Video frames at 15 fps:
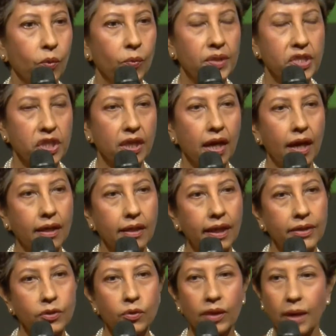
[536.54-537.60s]
Which car
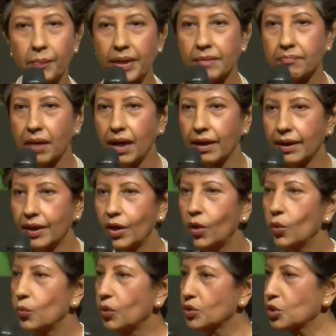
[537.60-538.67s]
are you coming by?
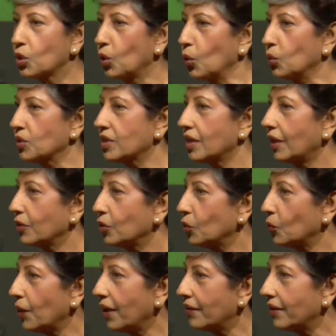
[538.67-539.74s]
What clothes are
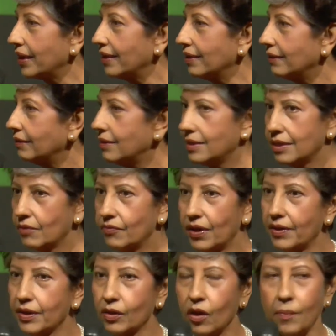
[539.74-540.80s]
you wearing? These are
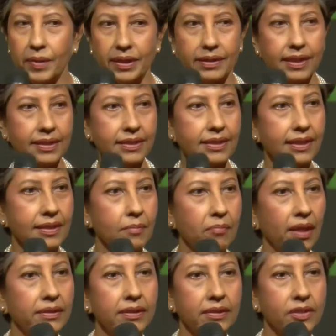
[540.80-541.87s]
very common things that a
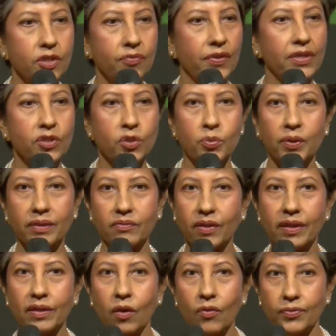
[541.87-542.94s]
mother is faced with
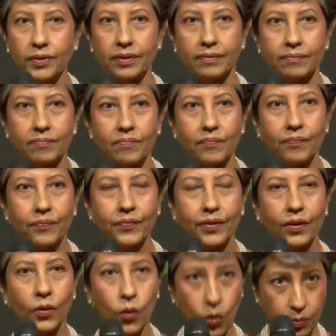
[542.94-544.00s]
very often,
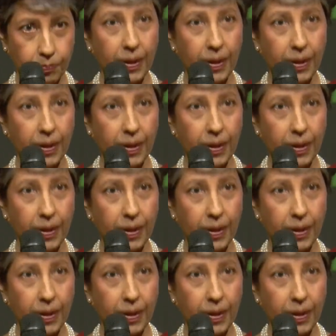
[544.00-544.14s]
or